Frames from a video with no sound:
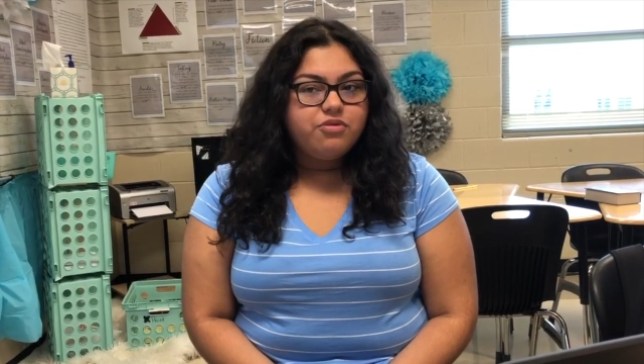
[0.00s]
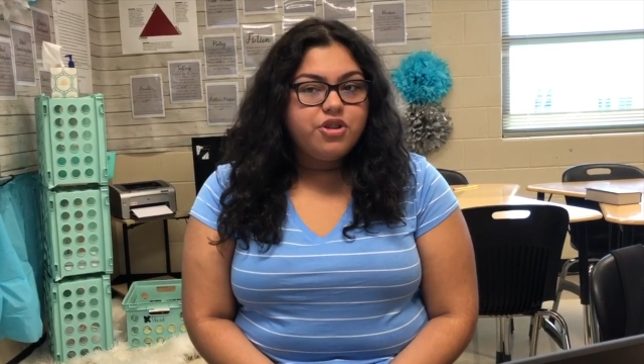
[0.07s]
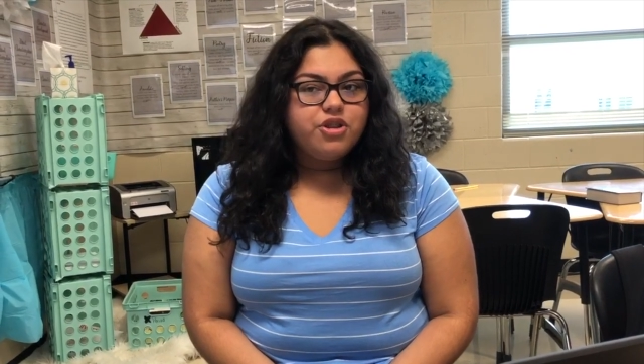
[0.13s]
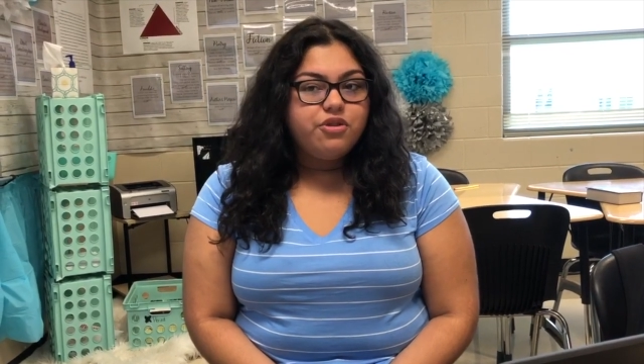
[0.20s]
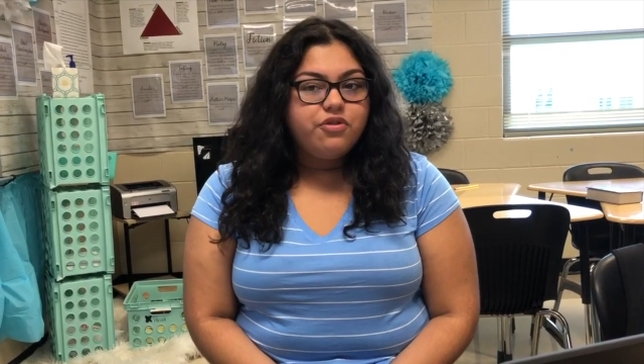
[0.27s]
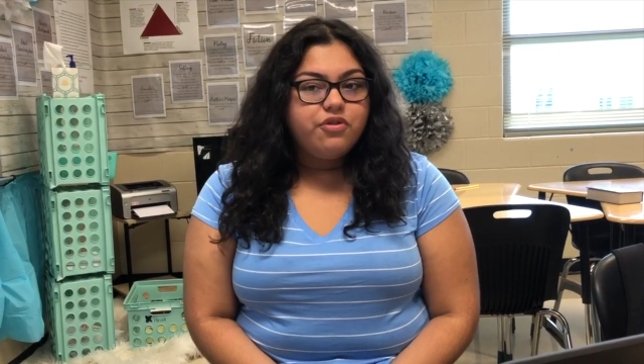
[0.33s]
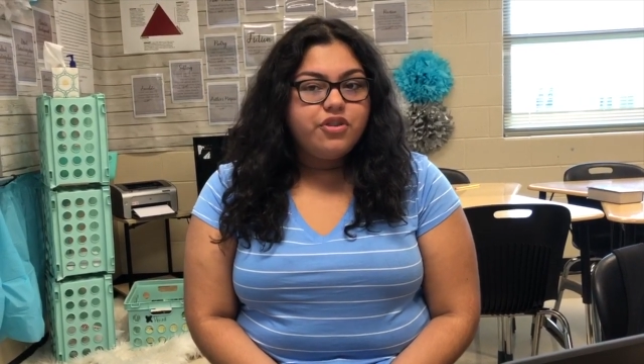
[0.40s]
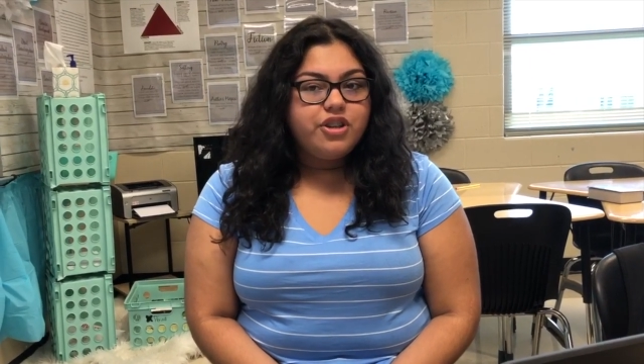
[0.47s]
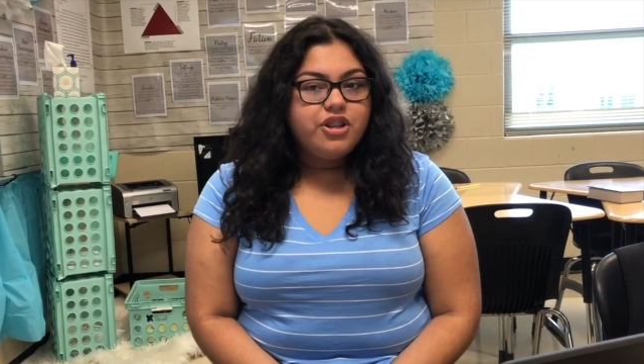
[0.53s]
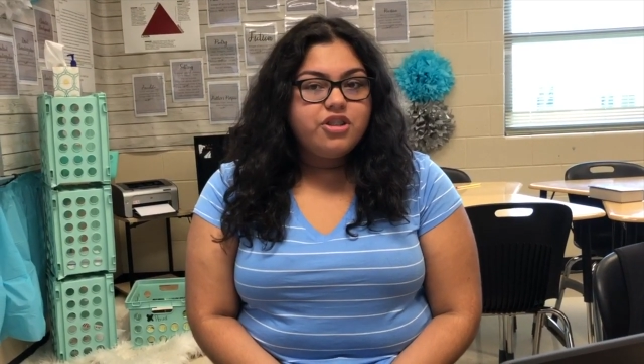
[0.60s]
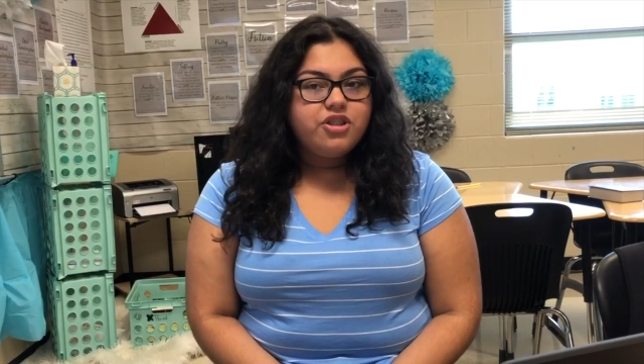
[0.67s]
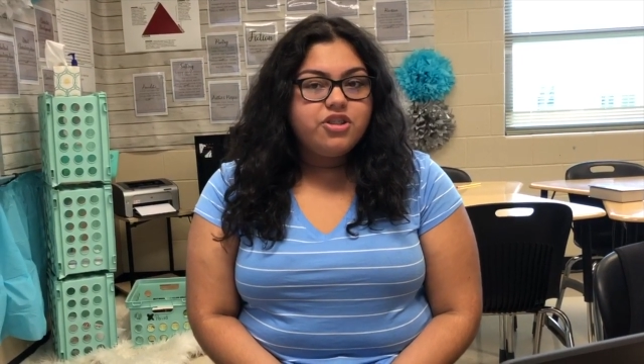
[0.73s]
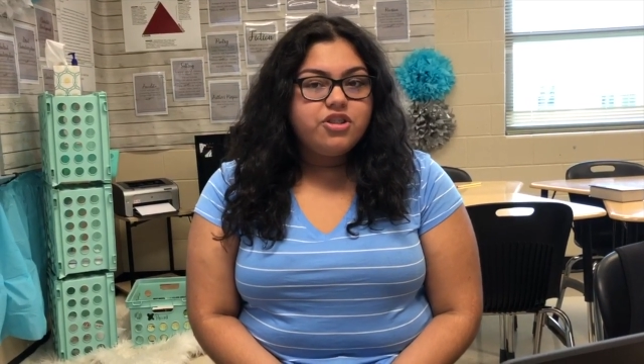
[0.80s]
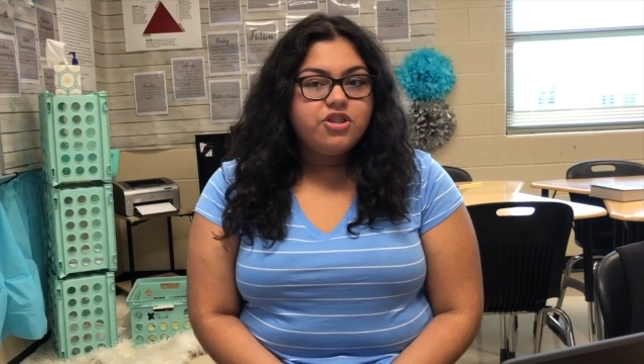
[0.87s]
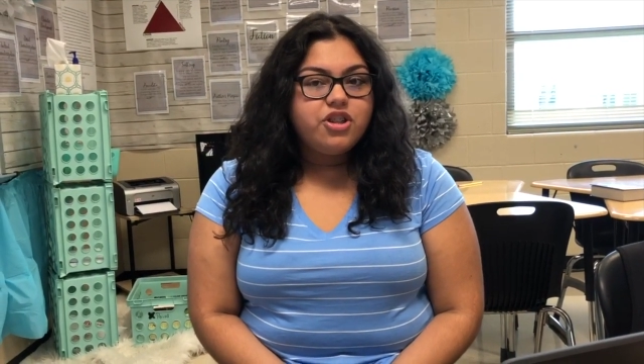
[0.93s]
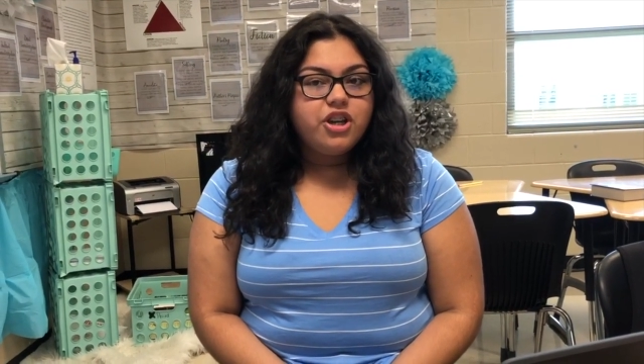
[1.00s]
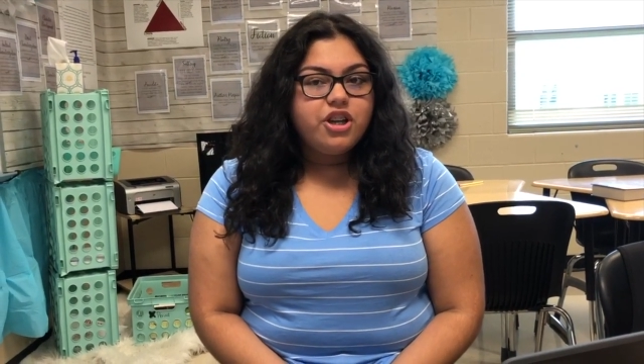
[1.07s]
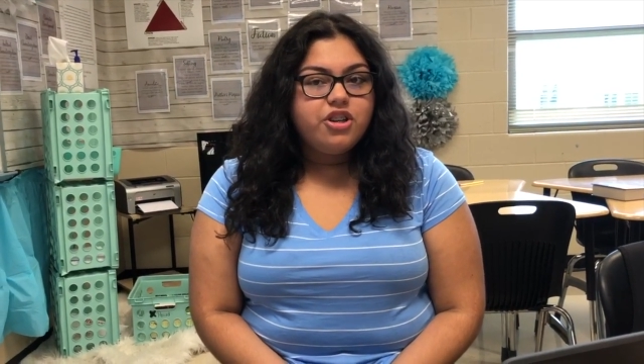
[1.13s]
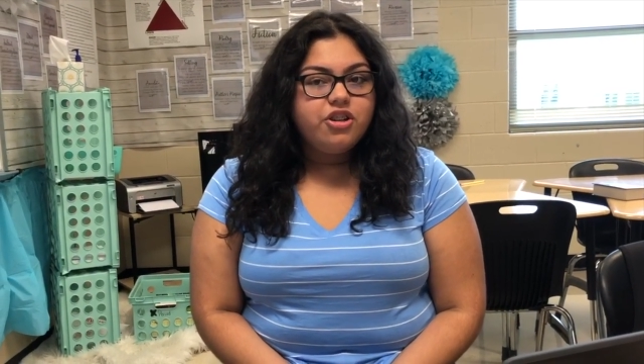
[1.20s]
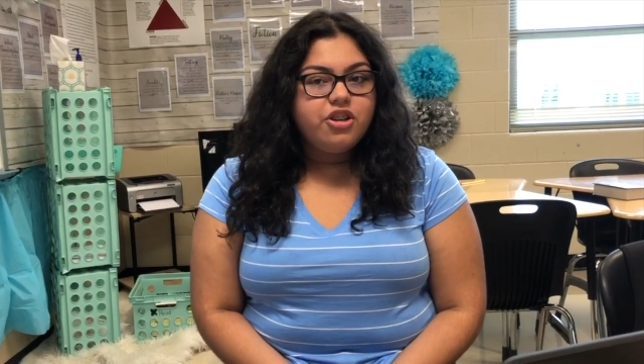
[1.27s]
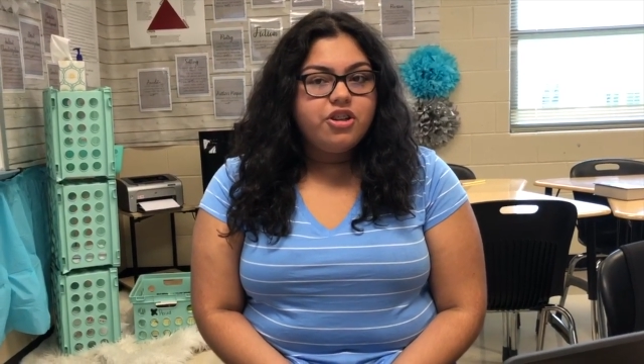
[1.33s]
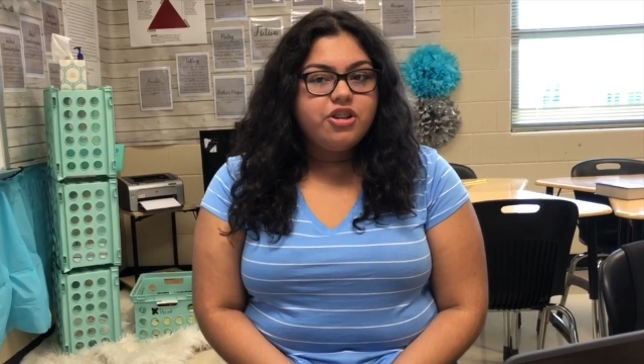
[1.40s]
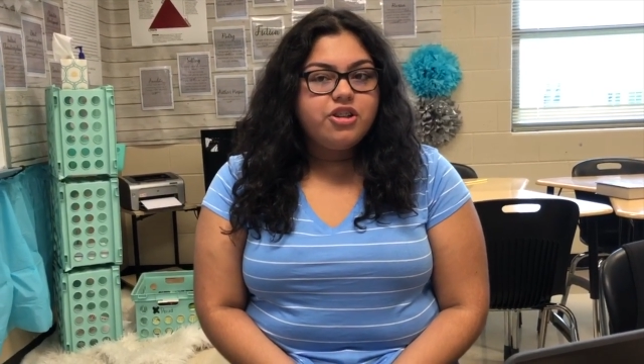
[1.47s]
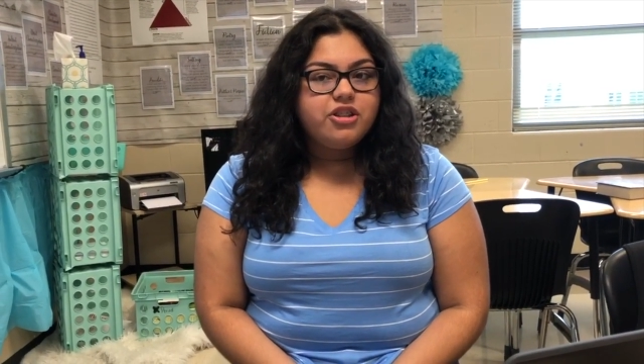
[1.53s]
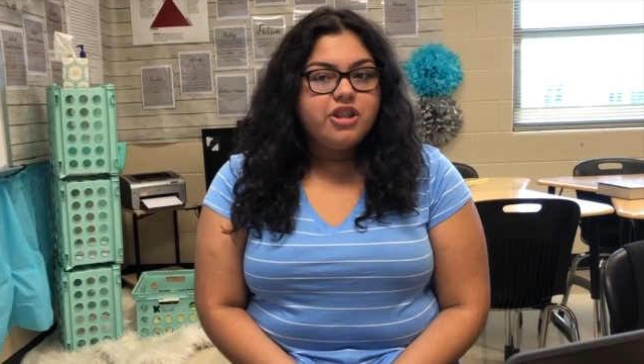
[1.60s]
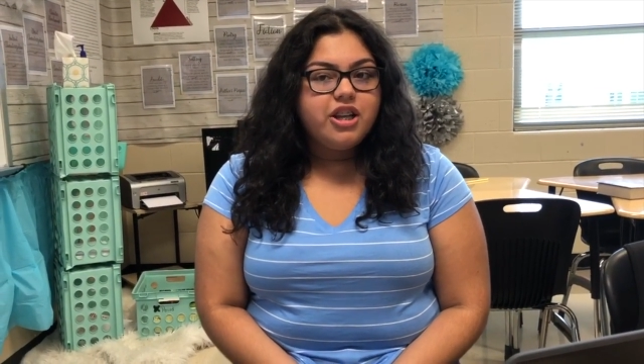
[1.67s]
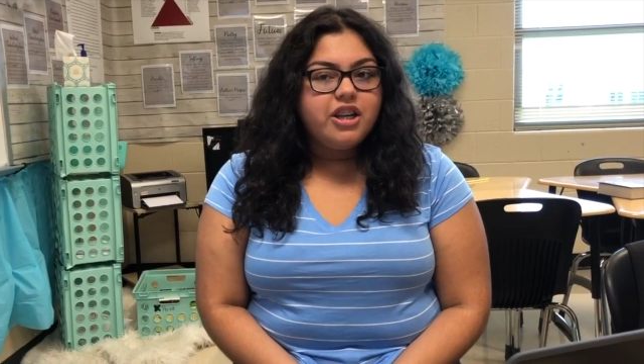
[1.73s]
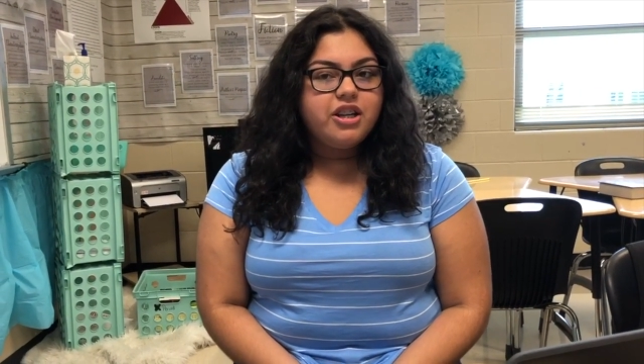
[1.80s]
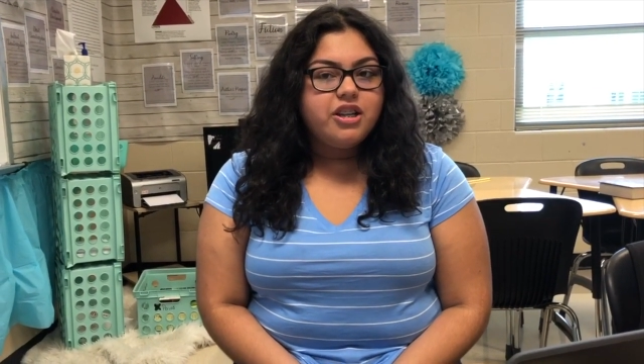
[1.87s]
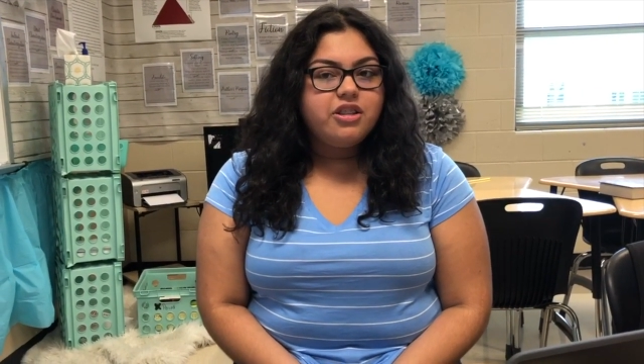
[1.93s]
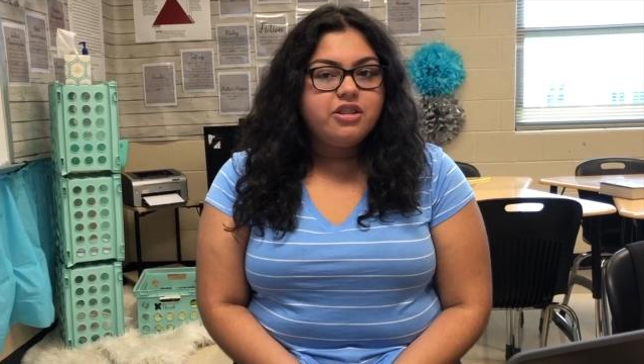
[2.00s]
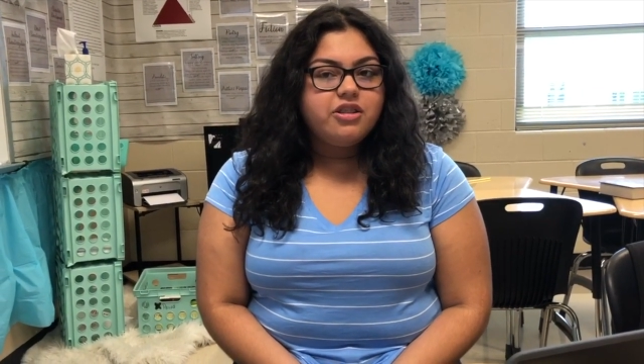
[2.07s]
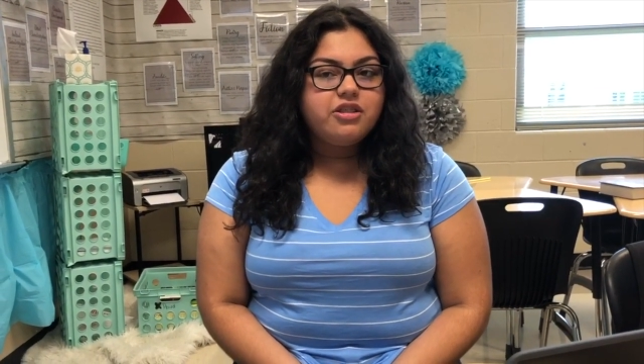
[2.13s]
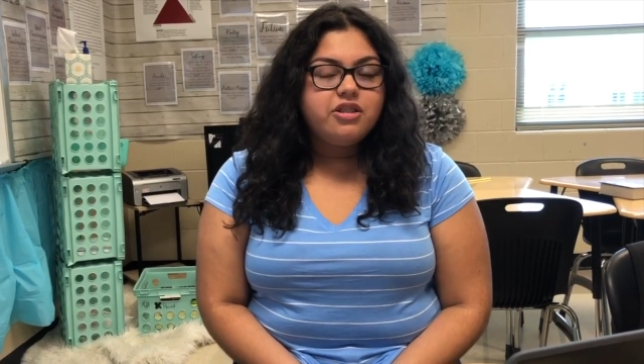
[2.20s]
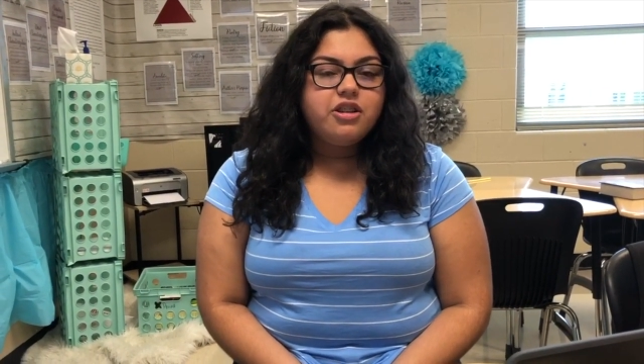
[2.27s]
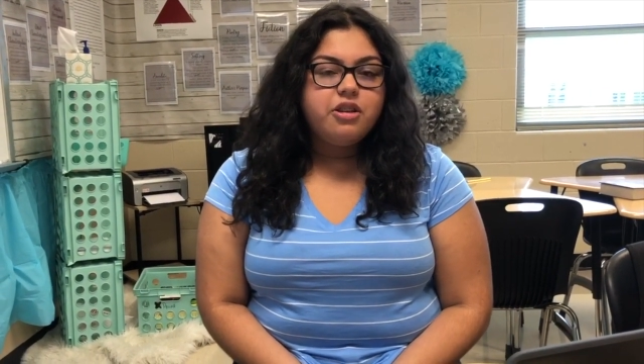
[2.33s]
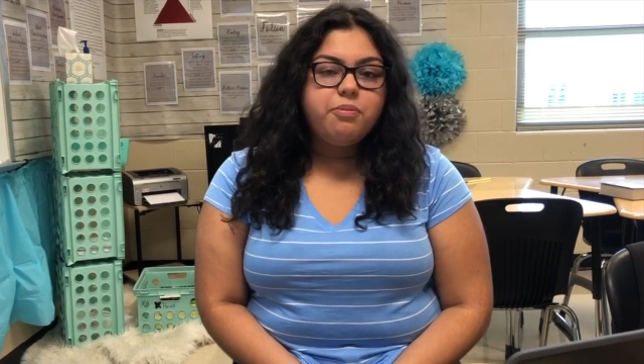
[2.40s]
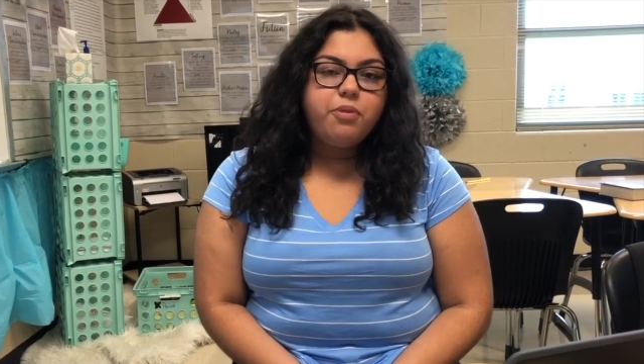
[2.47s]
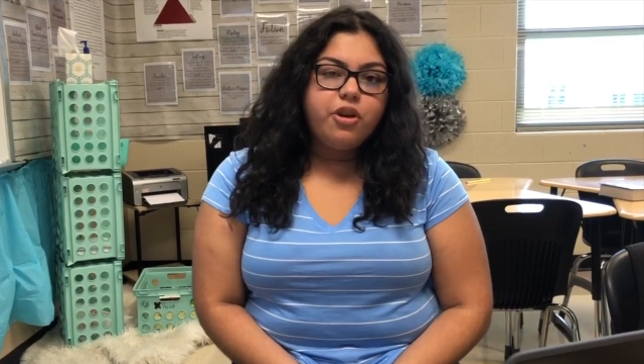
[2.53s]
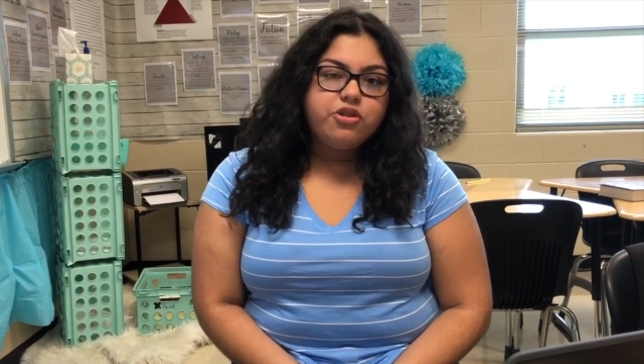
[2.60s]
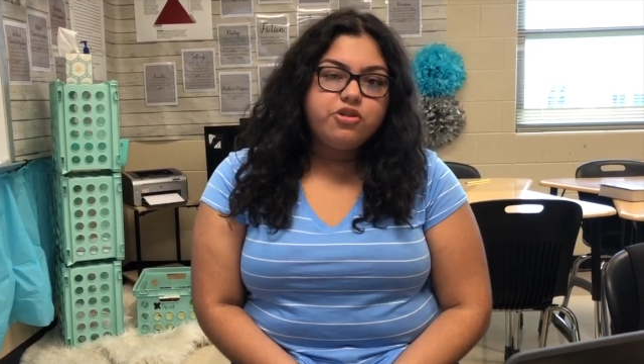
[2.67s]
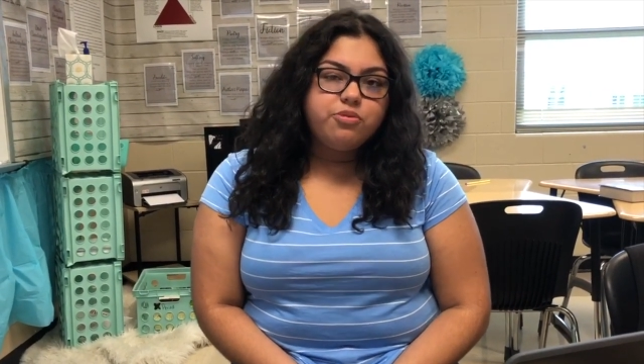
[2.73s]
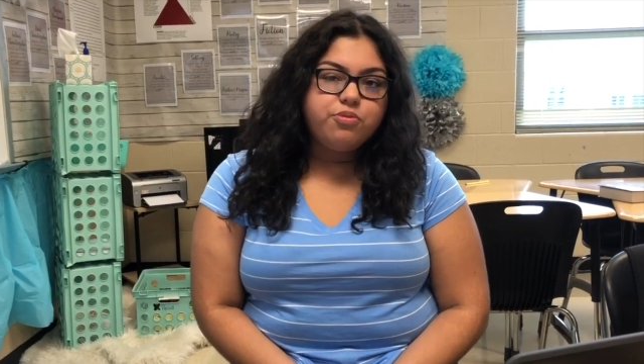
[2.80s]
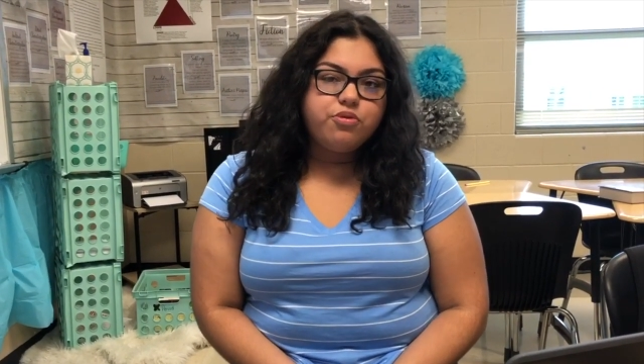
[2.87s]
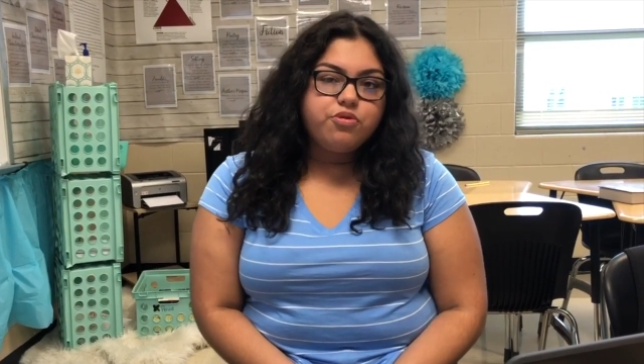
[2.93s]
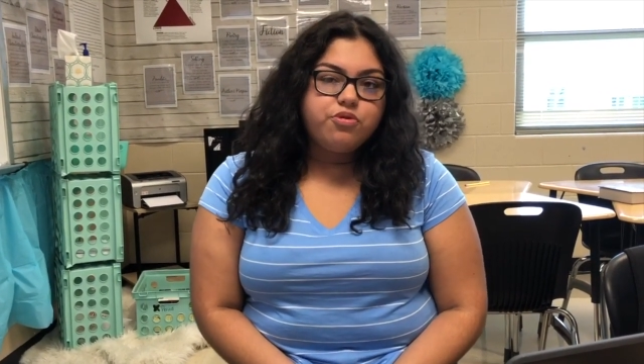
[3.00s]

When you're finished, check your understanding to see a possible